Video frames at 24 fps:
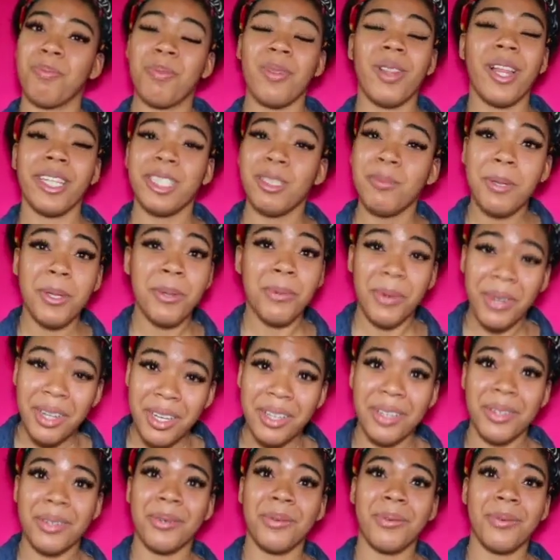let's be
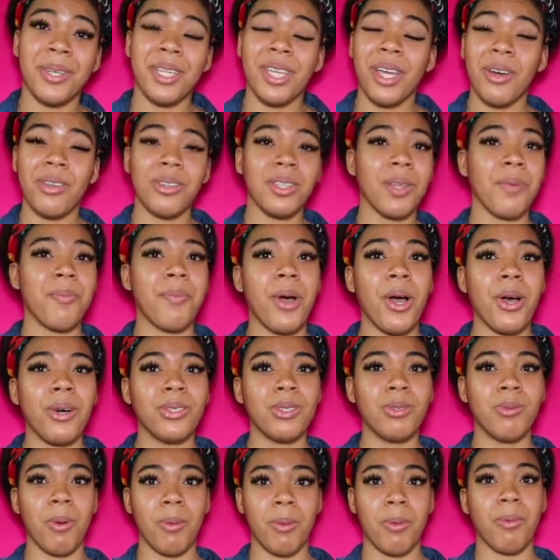real, we only
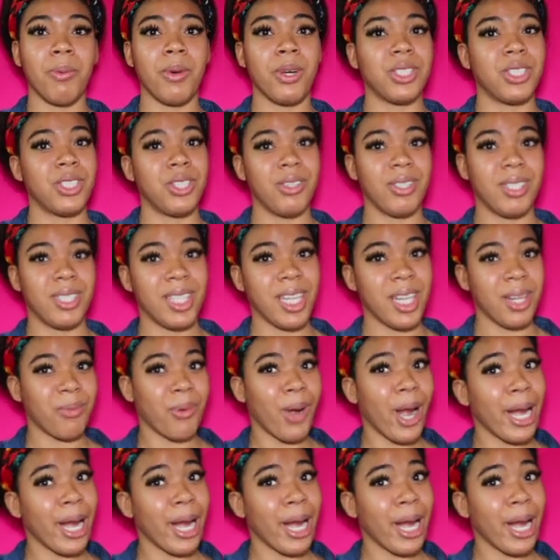post what we want you to see,